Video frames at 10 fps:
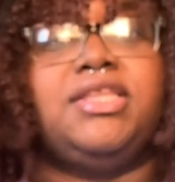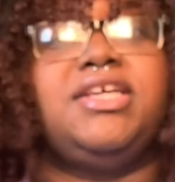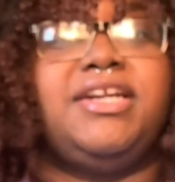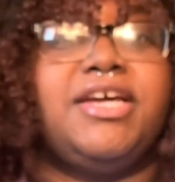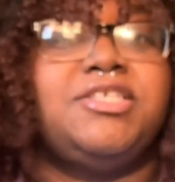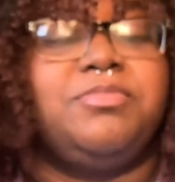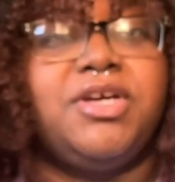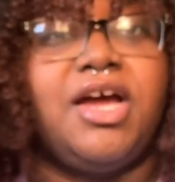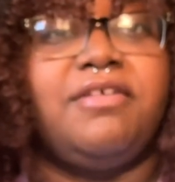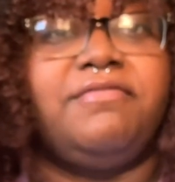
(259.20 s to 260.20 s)
the next
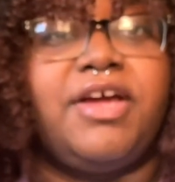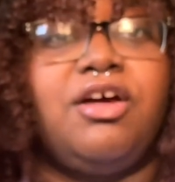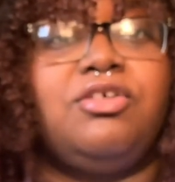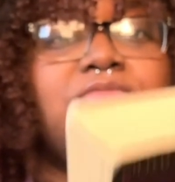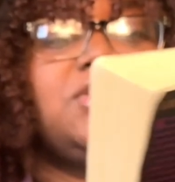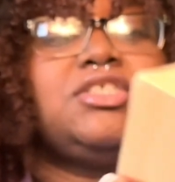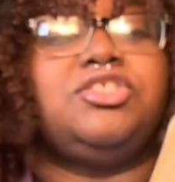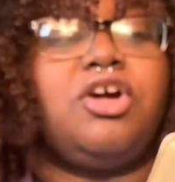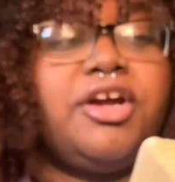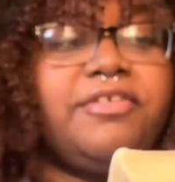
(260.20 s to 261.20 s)
book I found was
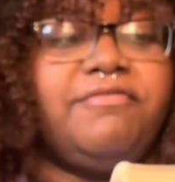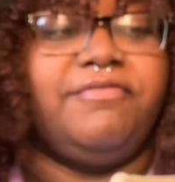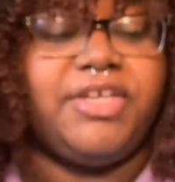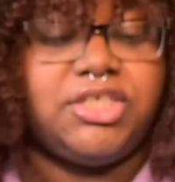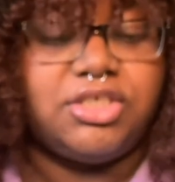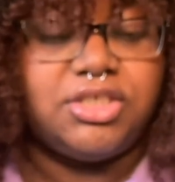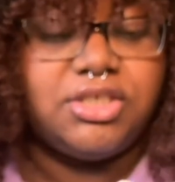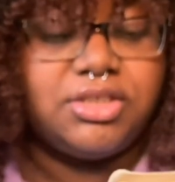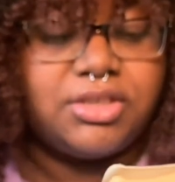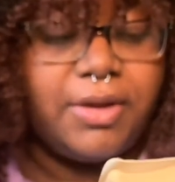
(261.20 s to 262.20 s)
Dark
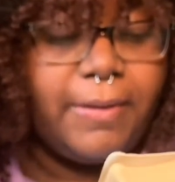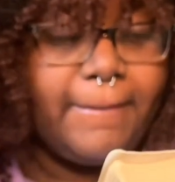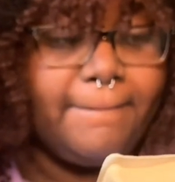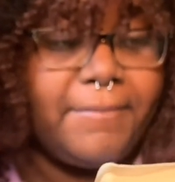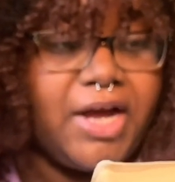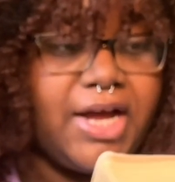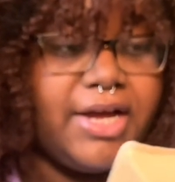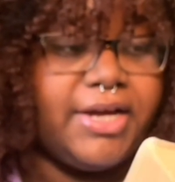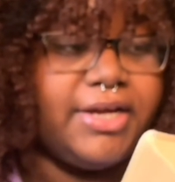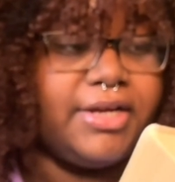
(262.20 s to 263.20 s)
Visions
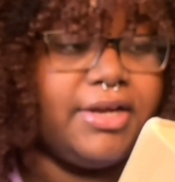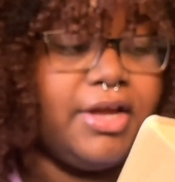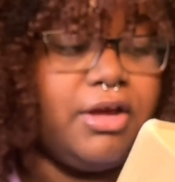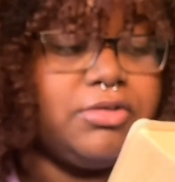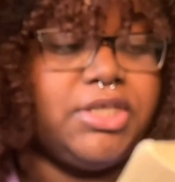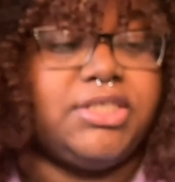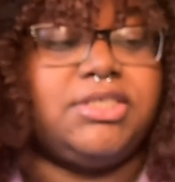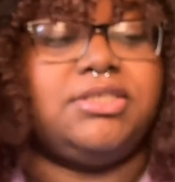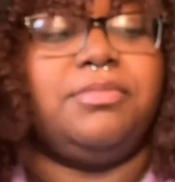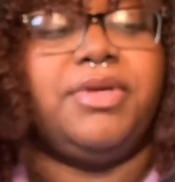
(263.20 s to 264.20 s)
by LJ
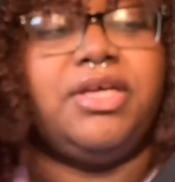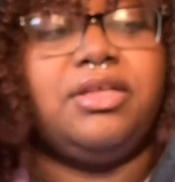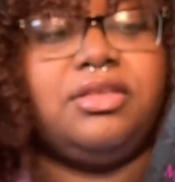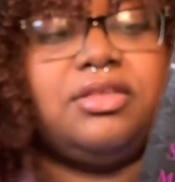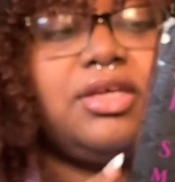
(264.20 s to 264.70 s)
Smith.